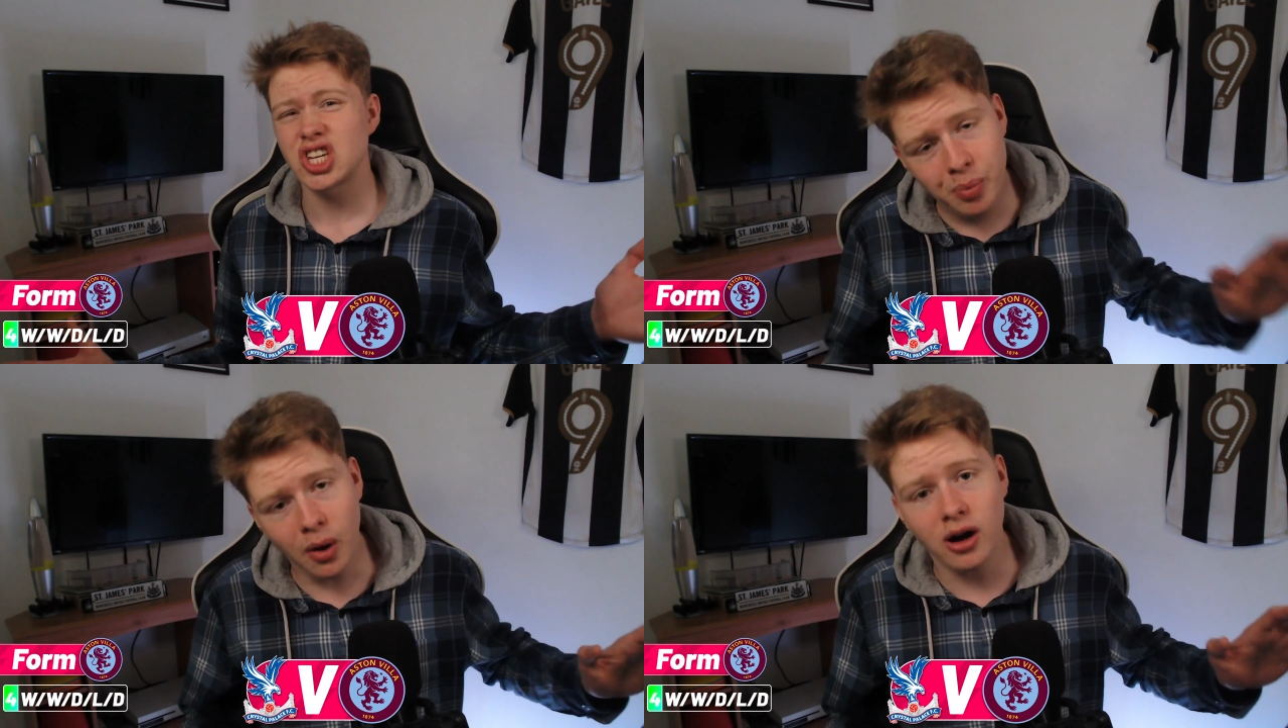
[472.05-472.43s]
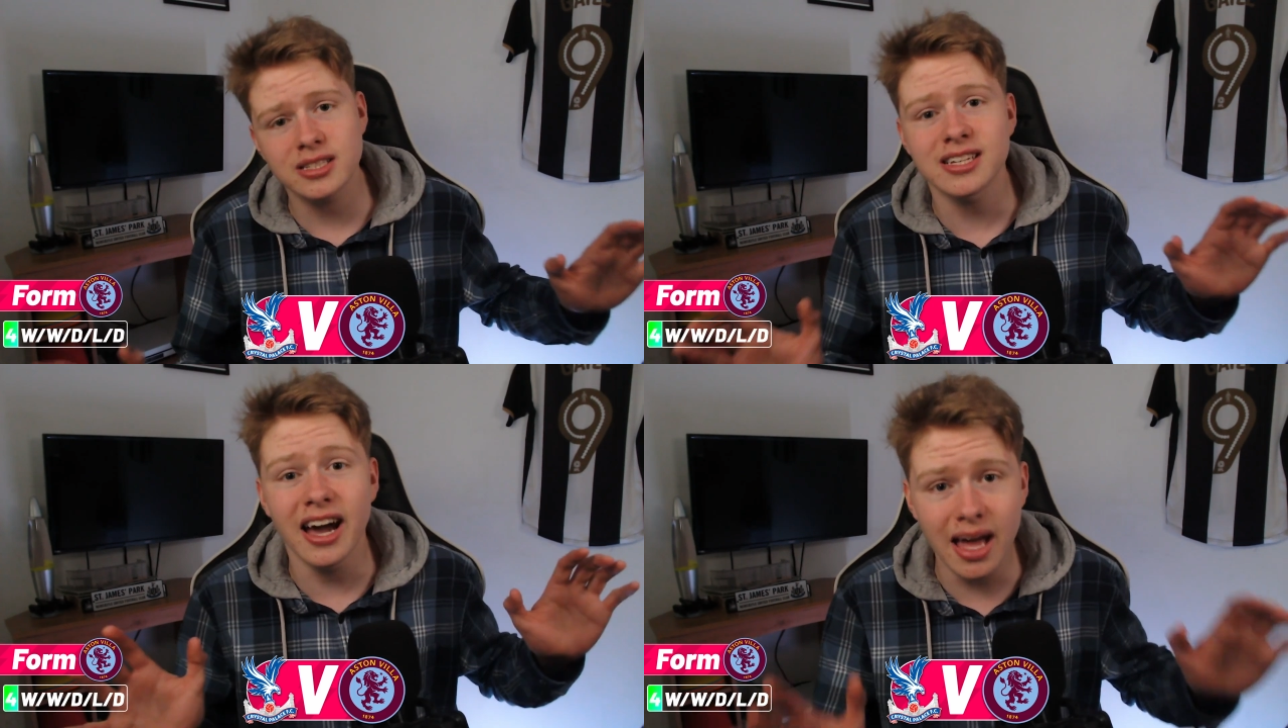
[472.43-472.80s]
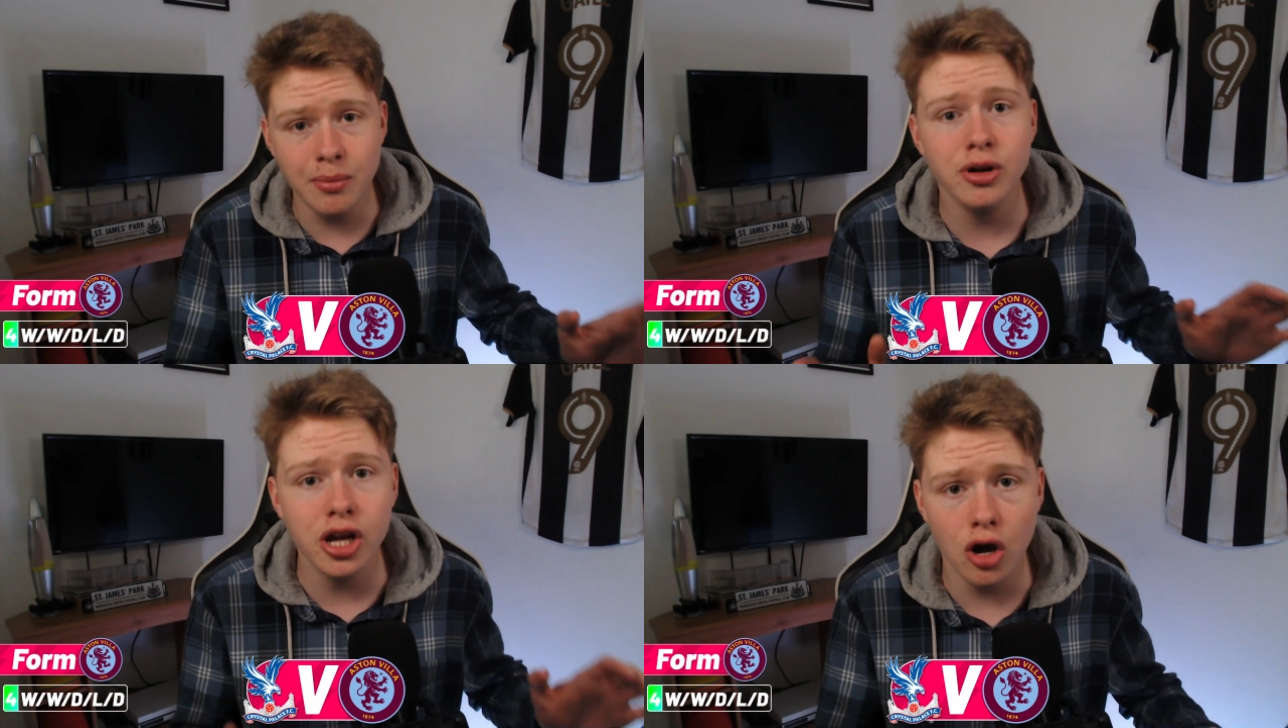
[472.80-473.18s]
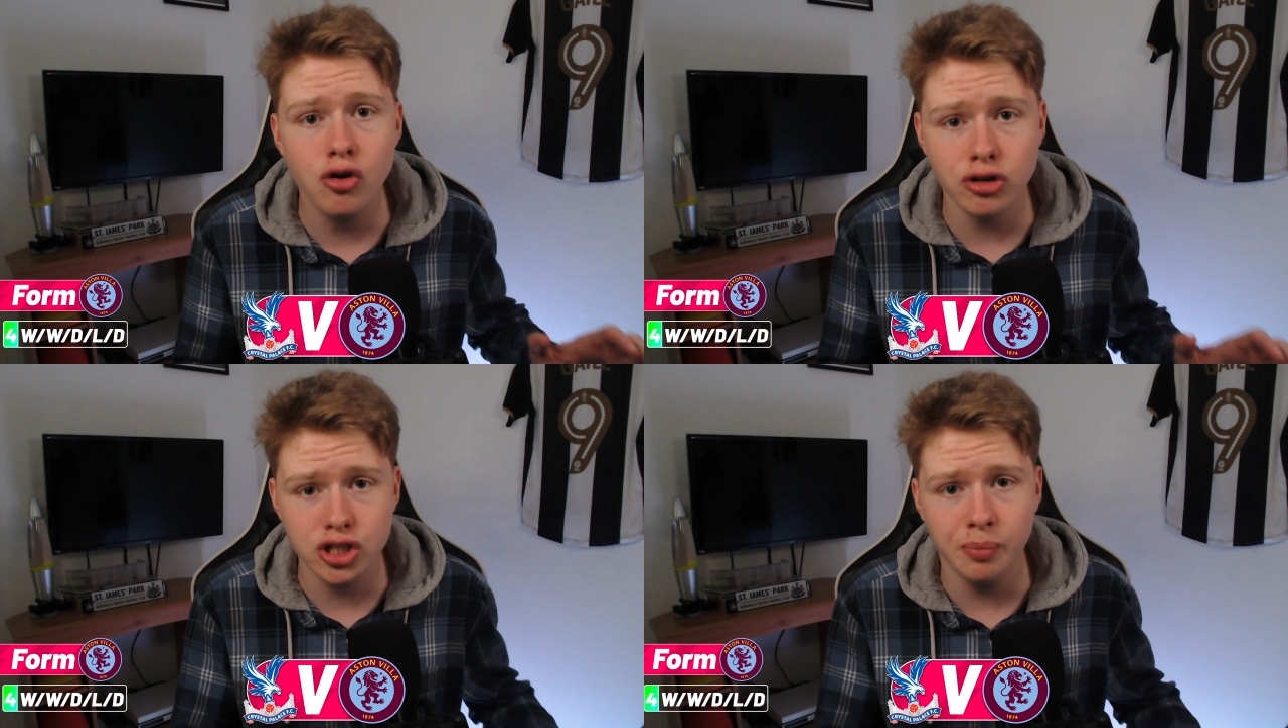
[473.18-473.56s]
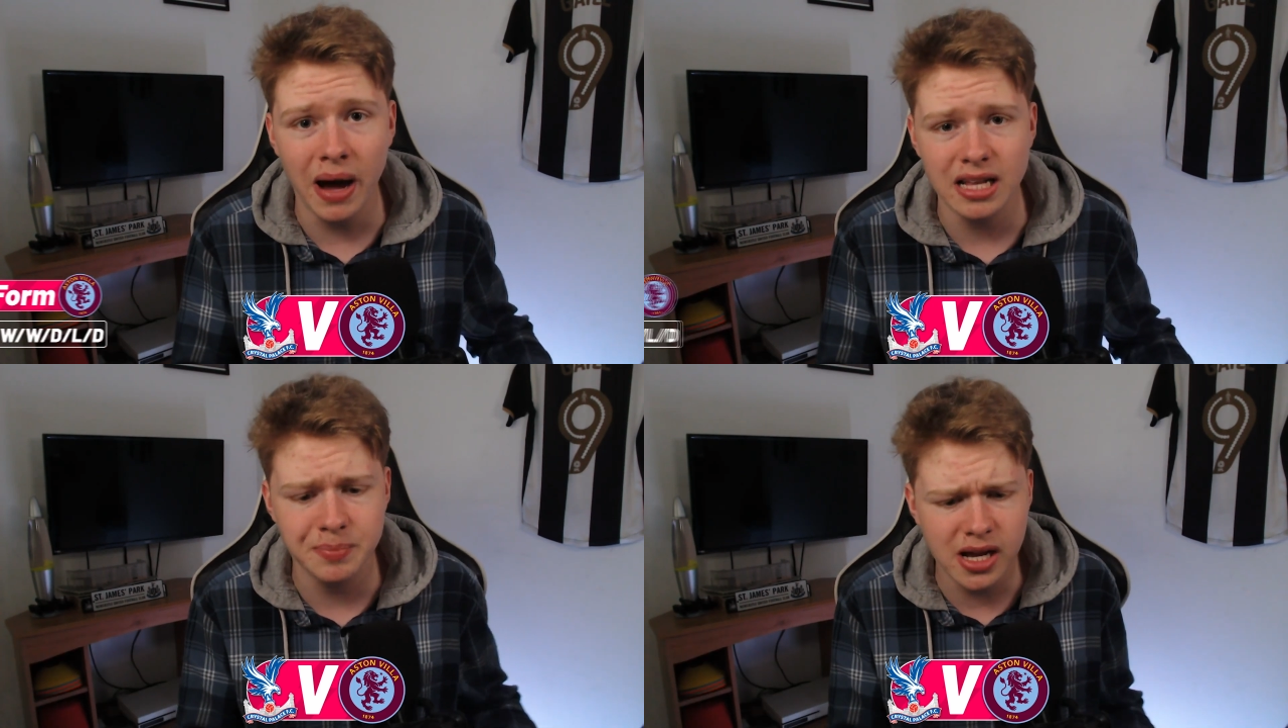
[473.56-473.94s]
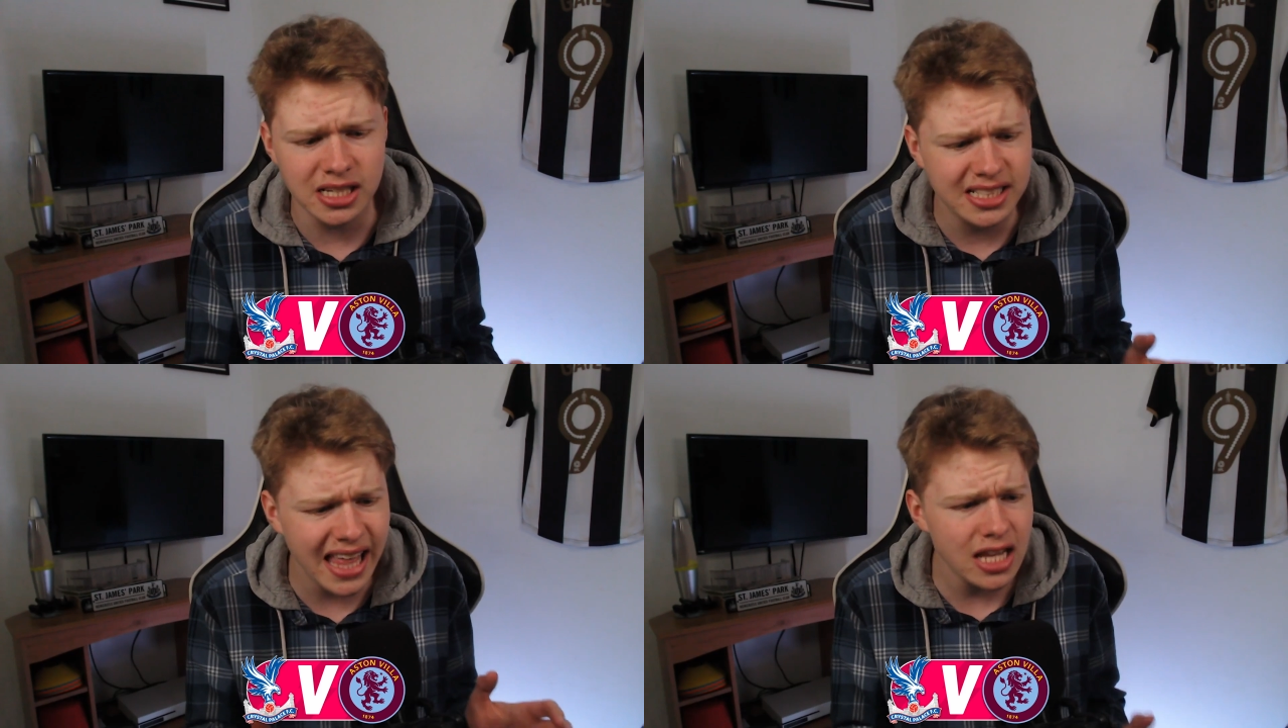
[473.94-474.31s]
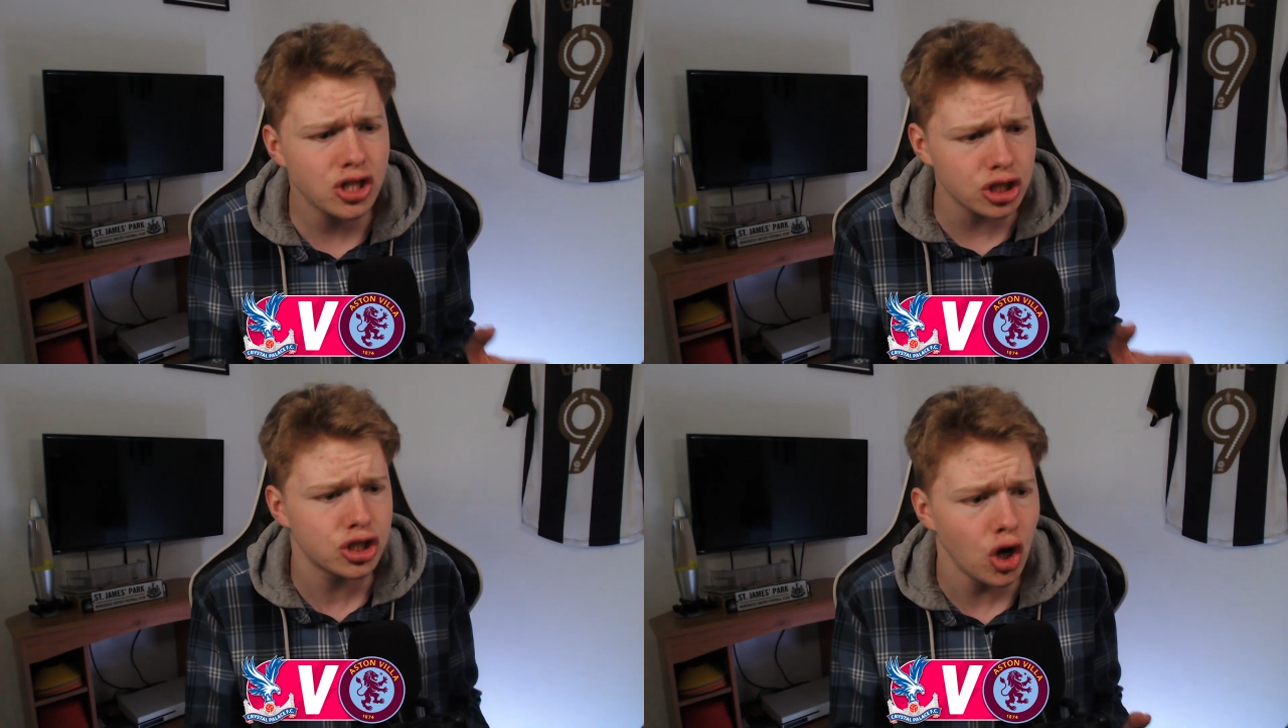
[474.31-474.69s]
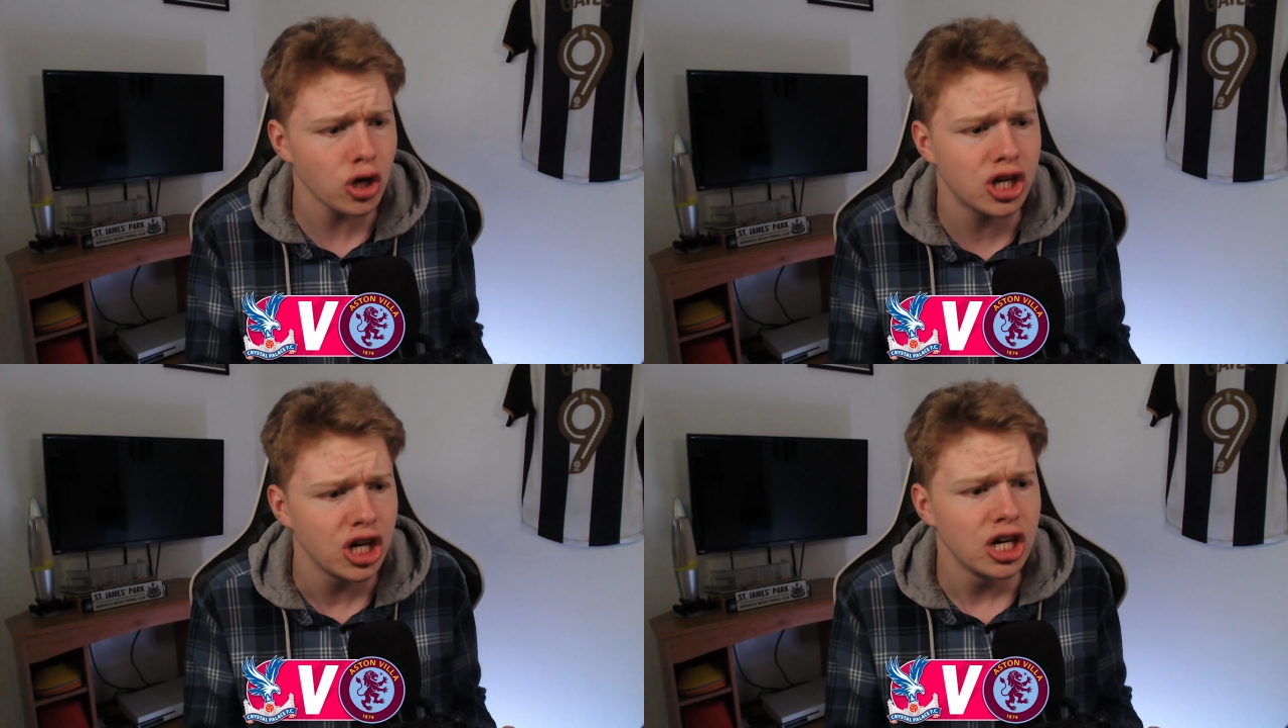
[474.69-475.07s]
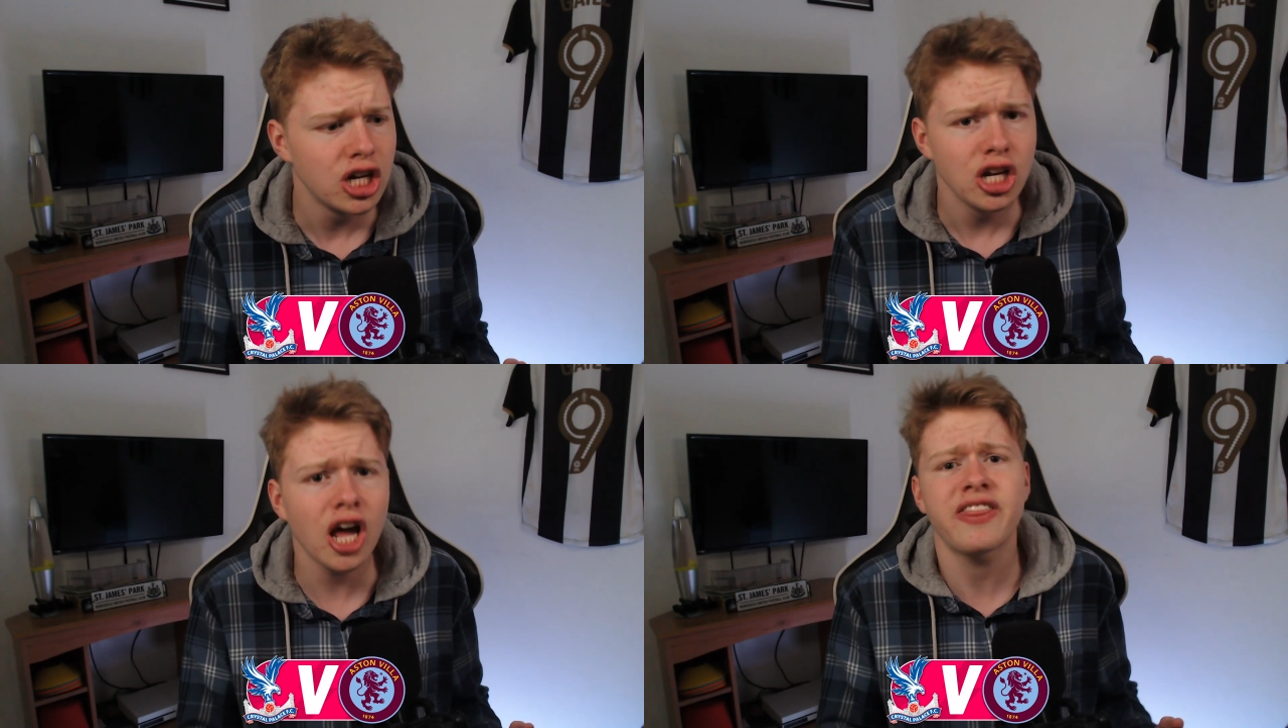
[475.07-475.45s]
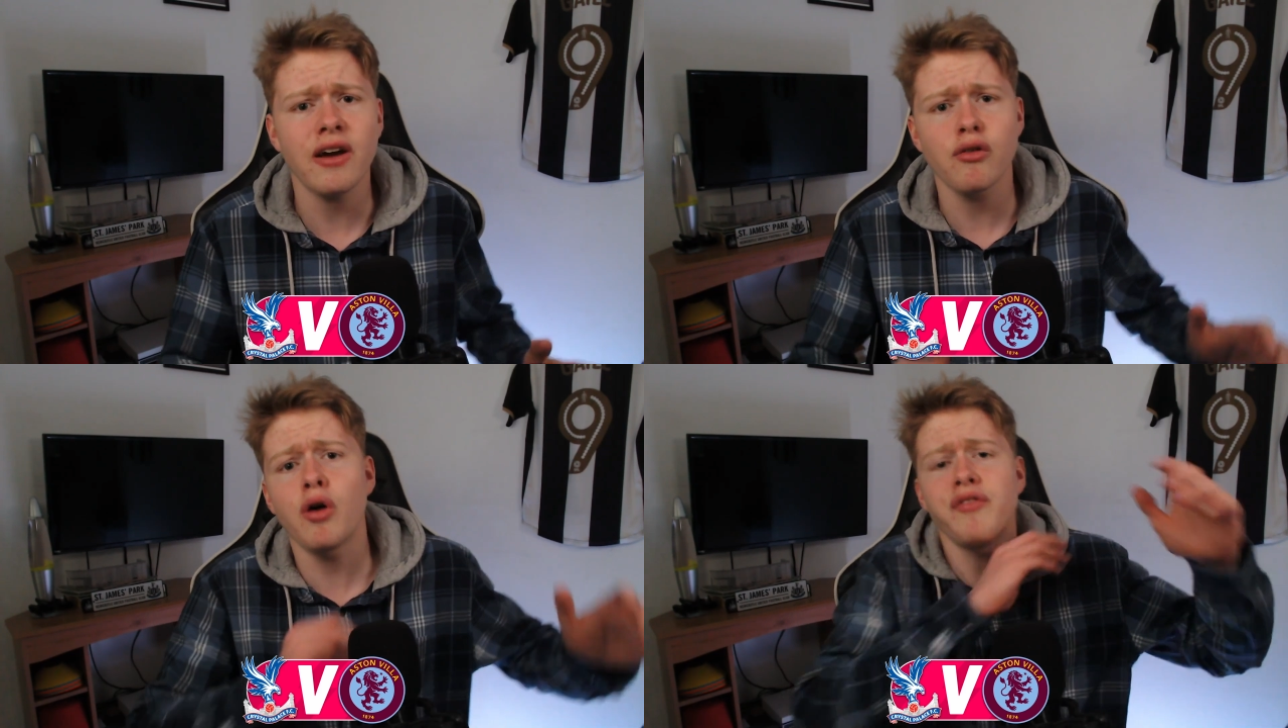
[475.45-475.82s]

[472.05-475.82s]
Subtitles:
But I am going to go Crystal Palace because they just look like they're on